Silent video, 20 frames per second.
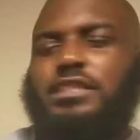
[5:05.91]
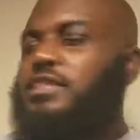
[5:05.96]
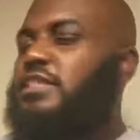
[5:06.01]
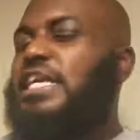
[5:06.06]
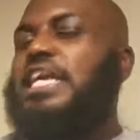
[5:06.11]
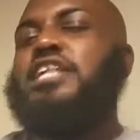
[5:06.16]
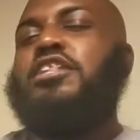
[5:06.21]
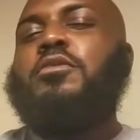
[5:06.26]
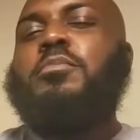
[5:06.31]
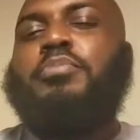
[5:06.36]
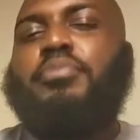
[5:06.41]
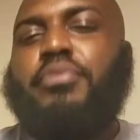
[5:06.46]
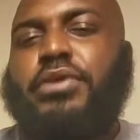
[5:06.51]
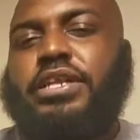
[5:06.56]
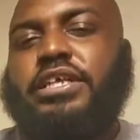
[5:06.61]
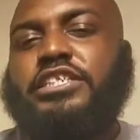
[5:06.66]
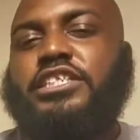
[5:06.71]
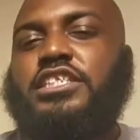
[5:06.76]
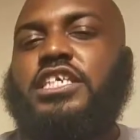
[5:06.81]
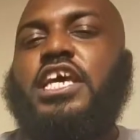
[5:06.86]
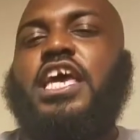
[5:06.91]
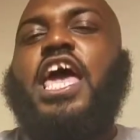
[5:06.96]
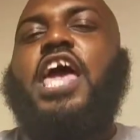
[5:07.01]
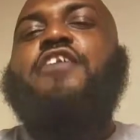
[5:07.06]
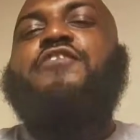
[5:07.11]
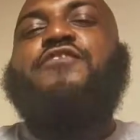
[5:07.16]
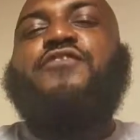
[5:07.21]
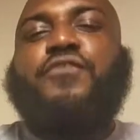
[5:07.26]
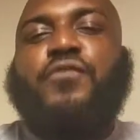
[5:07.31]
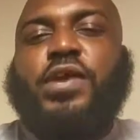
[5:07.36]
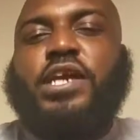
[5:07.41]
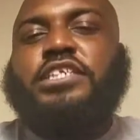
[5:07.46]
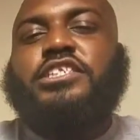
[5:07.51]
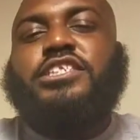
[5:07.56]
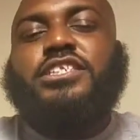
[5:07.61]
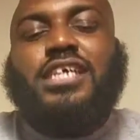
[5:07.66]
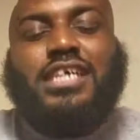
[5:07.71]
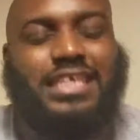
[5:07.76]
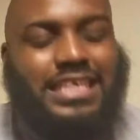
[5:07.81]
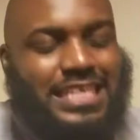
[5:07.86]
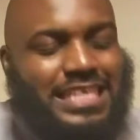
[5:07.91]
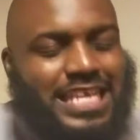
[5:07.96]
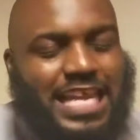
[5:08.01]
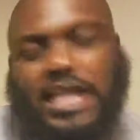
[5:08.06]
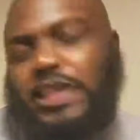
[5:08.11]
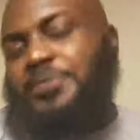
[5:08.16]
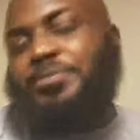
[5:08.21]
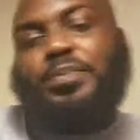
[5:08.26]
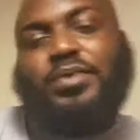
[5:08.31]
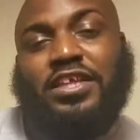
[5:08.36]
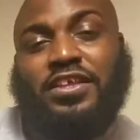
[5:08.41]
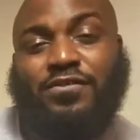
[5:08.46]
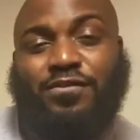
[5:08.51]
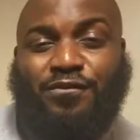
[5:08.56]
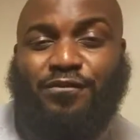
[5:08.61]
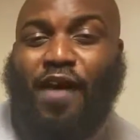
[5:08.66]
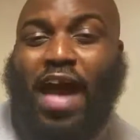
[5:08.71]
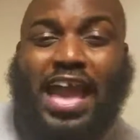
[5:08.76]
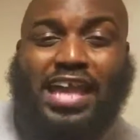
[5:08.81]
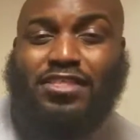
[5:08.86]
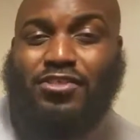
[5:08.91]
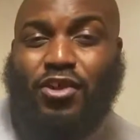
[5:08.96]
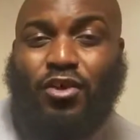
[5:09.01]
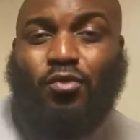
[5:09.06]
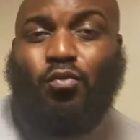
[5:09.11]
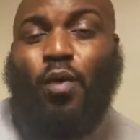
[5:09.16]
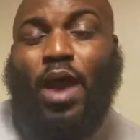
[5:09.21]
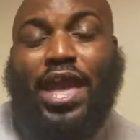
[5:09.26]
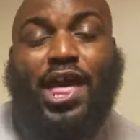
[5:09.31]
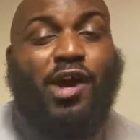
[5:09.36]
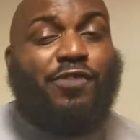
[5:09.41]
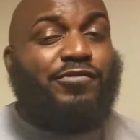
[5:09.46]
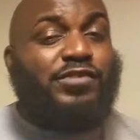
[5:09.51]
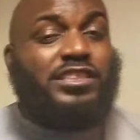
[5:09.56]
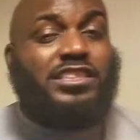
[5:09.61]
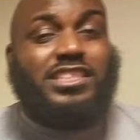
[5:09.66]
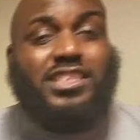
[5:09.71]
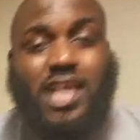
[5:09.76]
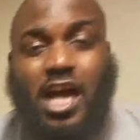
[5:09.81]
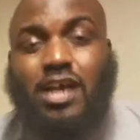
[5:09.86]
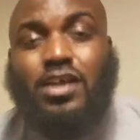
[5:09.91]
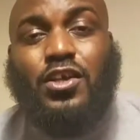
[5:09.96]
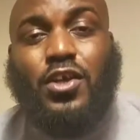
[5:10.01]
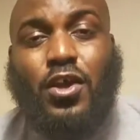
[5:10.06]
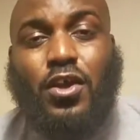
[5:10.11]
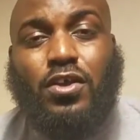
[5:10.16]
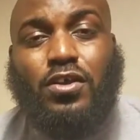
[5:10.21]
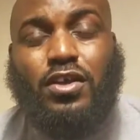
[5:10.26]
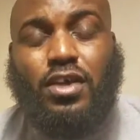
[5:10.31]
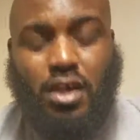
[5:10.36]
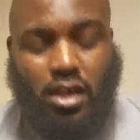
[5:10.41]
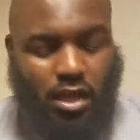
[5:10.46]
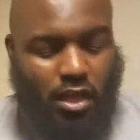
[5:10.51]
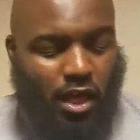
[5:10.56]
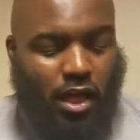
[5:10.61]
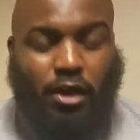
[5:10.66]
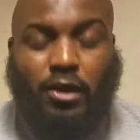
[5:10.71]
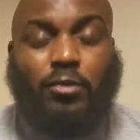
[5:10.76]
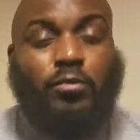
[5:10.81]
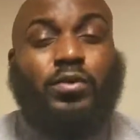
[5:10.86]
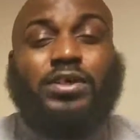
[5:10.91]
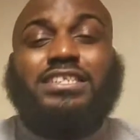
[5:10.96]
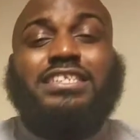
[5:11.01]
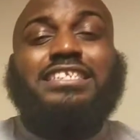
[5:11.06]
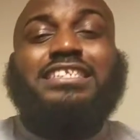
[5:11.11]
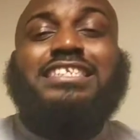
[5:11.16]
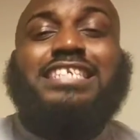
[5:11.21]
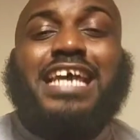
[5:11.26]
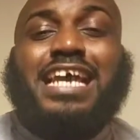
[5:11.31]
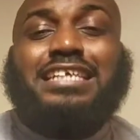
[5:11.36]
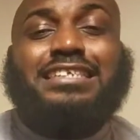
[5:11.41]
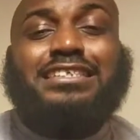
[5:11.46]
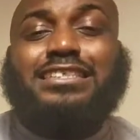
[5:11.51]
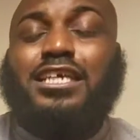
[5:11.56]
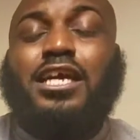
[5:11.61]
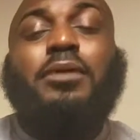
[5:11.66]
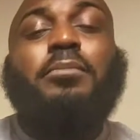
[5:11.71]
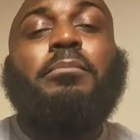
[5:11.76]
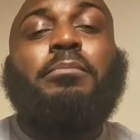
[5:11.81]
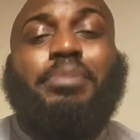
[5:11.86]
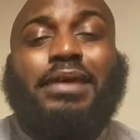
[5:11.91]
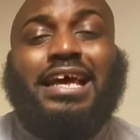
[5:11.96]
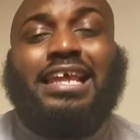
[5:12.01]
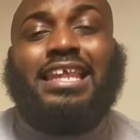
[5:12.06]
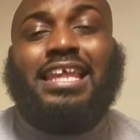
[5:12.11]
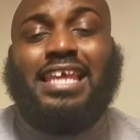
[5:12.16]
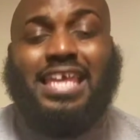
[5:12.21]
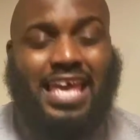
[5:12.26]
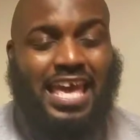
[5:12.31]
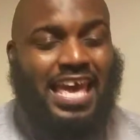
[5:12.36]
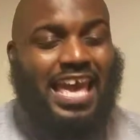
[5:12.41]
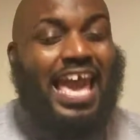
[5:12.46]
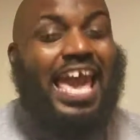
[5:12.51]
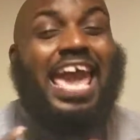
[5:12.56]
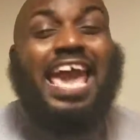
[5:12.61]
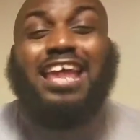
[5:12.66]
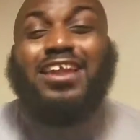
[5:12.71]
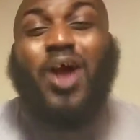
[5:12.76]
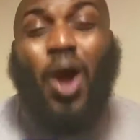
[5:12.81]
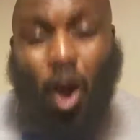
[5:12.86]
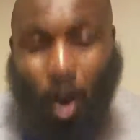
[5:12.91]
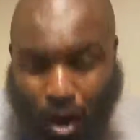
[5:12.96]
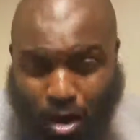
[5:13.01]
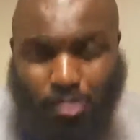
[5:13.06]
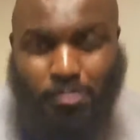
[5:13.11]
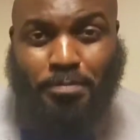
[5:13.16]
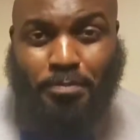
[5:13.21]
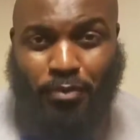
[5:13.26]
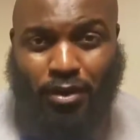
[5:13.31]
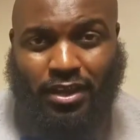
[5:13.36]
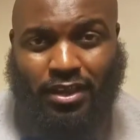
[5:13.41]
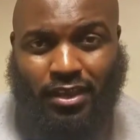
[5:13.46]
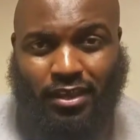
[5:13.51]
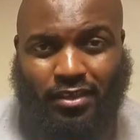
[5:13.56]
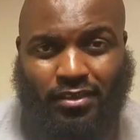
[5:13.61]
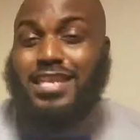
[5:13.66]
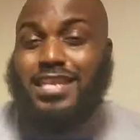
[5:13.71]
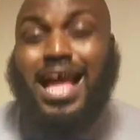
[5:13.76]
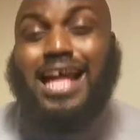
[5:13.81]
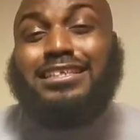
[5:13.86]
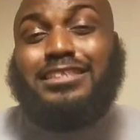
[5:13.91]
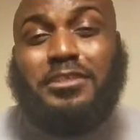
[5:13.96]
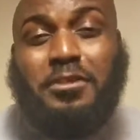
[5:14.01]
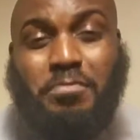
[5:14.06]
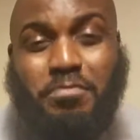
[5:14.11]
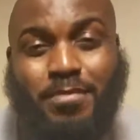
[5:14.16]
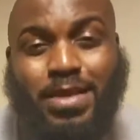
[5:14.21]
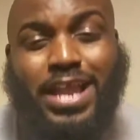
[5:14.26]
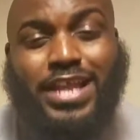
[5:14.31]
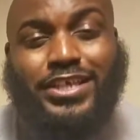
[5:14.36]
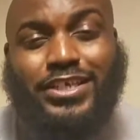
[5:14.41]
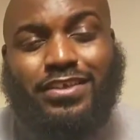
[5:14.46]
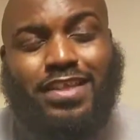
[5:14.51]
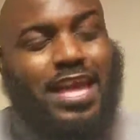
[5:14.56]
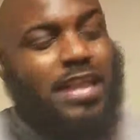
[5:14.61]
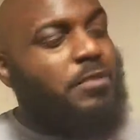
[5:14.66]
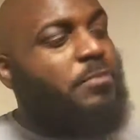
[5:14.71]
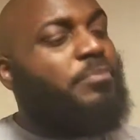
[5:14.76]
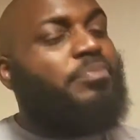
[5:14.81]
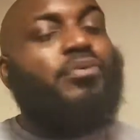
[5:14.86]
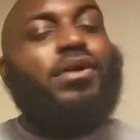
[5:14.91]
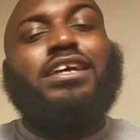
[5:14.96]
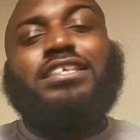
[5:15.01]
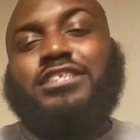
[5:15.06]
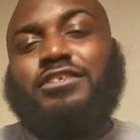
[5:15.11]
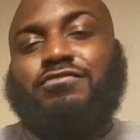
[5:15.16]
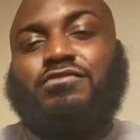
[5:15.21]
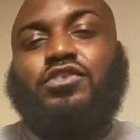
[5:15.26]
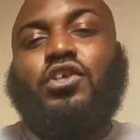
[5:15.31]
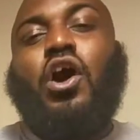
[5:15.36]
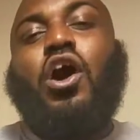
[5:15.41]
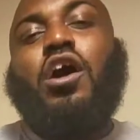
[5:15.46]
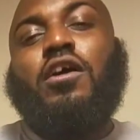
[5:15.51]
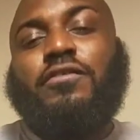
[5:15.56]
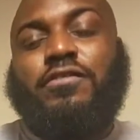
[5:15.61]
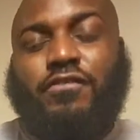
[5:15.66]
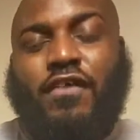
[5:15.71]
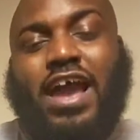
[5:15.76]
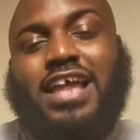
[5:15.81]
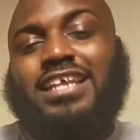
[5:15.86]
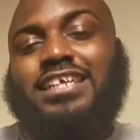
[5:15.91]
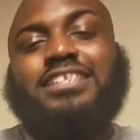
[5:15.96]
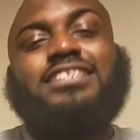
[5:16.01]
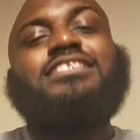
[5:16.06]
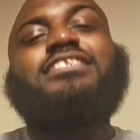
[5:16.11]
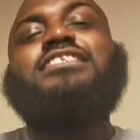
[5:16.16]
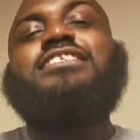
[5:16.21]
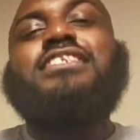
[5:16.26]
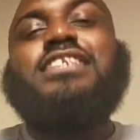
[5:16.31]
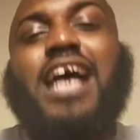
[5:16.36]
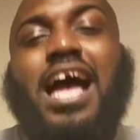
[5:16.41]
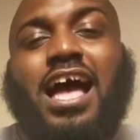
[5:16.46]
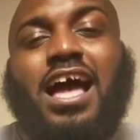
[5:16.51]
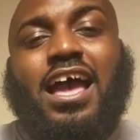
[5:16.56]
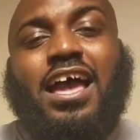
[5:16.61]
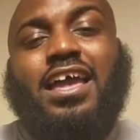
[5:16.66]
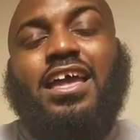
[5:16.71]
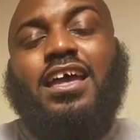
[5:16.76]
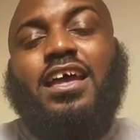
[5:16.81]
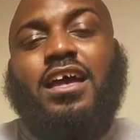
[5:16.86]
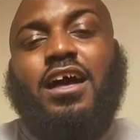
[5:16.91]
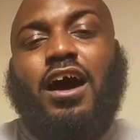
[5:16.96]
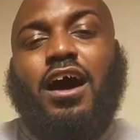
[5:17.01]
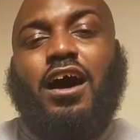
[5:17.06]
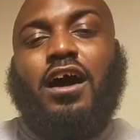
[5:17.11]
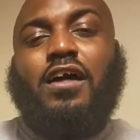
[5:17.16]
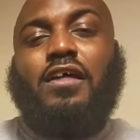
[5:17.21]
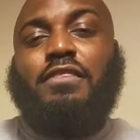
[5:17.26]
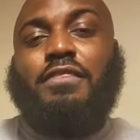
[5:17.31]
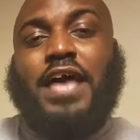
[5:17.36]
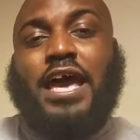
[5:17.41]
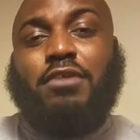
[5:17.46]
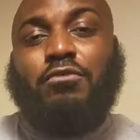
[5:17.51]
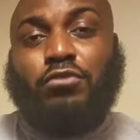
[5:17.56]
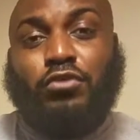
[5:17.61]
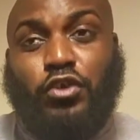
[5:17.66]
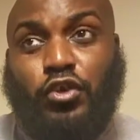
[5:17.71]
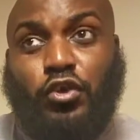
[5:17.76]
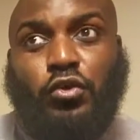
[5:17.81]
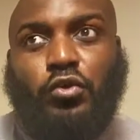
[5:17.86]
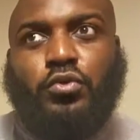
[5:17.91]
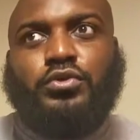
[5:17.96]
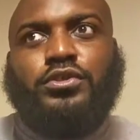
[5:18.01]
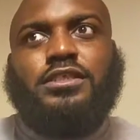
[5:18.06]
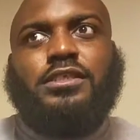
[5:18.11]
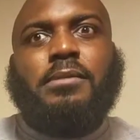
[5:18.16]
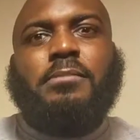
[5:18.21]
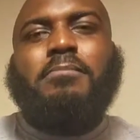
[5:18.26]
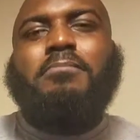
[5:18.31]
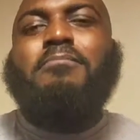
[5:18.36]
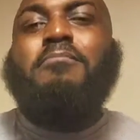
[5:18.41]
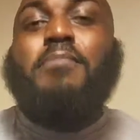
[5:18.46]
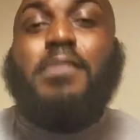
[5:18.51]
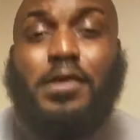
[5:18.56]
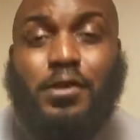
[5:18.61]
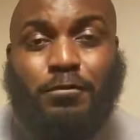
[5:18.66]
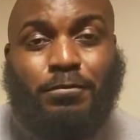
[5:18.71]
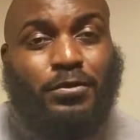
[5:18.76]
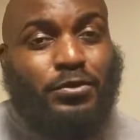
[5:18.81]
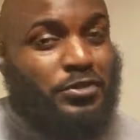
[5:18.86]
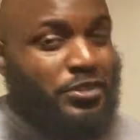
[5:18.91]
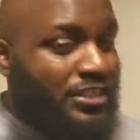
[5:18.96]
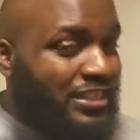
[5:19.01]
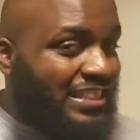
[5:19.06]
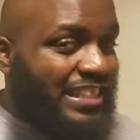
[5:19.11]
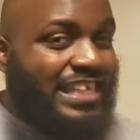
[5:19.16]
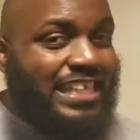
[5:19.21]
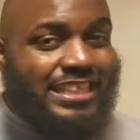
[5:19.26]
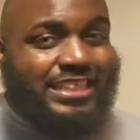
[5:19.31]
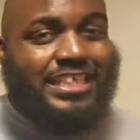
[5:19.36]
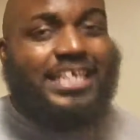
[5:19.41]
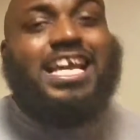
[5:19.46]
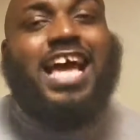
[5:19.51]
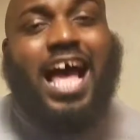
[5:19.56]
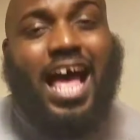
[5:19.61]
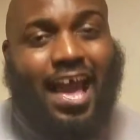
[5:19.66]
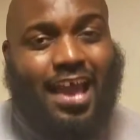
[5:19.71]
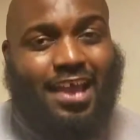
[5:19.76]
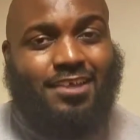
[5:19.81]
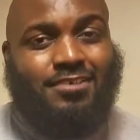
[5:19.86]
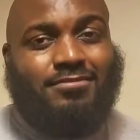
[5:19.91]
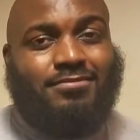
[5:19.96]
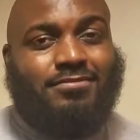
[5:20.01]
Seeing the British and French desperately fight their way off of Dunkirk was intense, compelling, and heartbreaking. Not to mention that impressive dogfight in the sky that used minimal CGI.